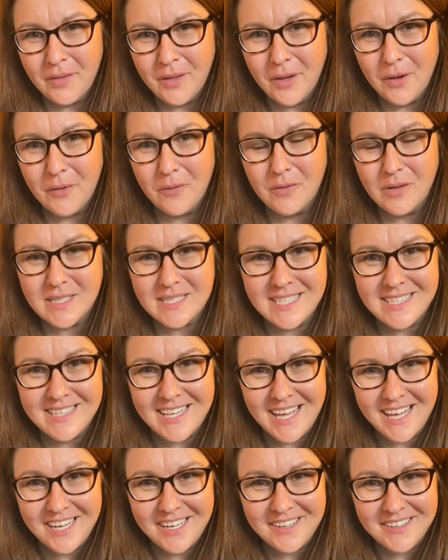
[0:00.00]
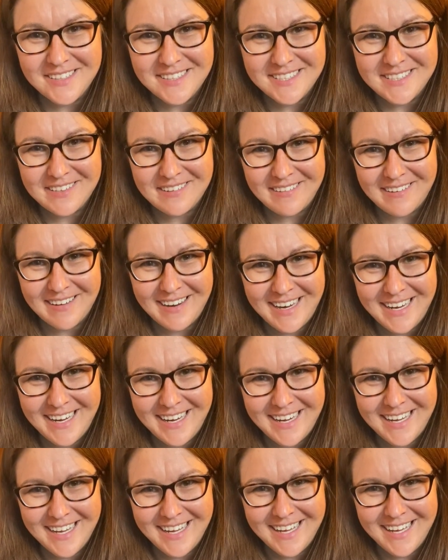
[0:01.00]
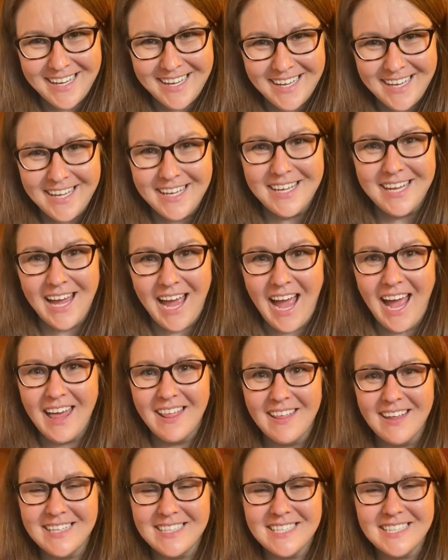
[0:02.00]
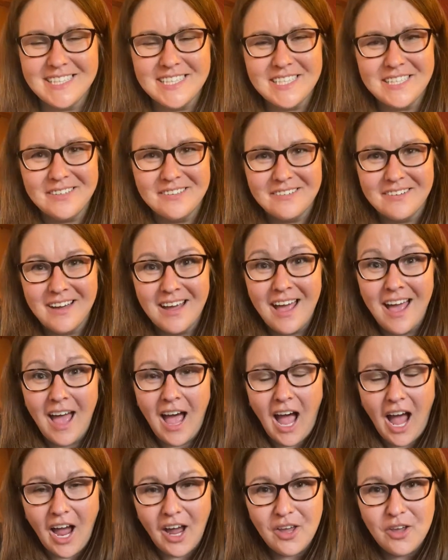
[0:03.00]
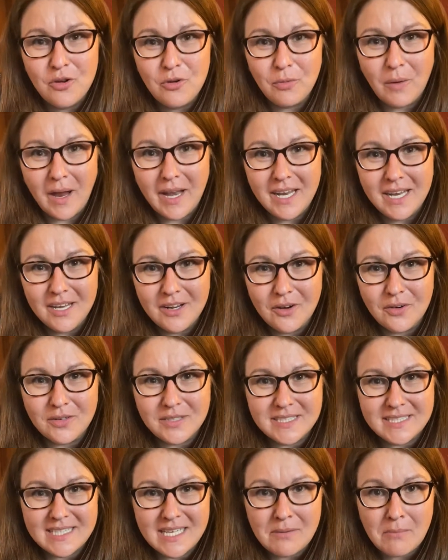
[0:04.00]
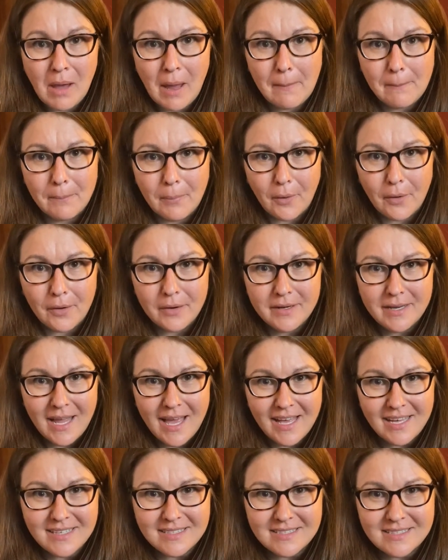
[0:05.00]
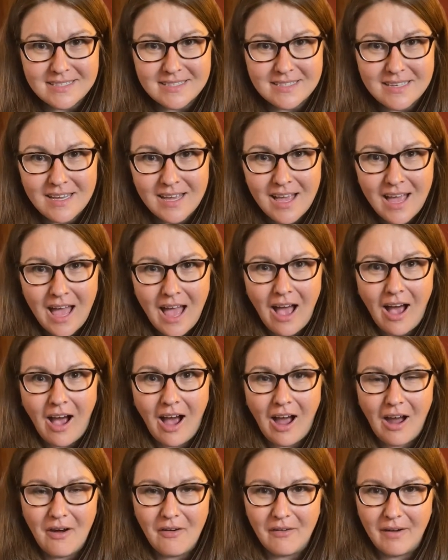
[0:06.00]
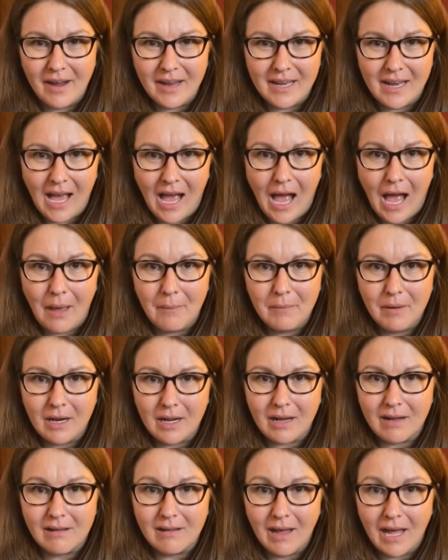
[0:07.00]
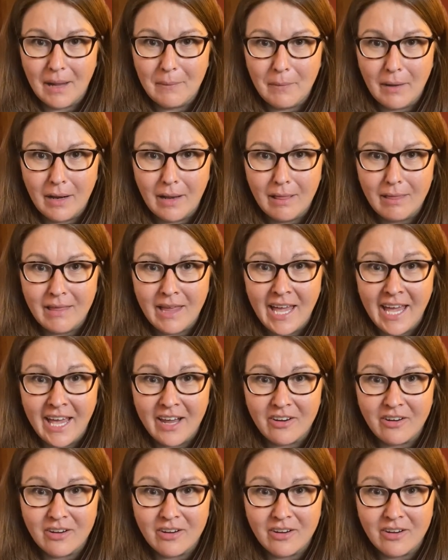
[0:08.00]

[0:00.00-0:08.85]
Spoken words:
Wasn't that a good story? Yeah, I liked it too. Are you ready to go see my bird nest? All right, I'm gonna climb on a ladder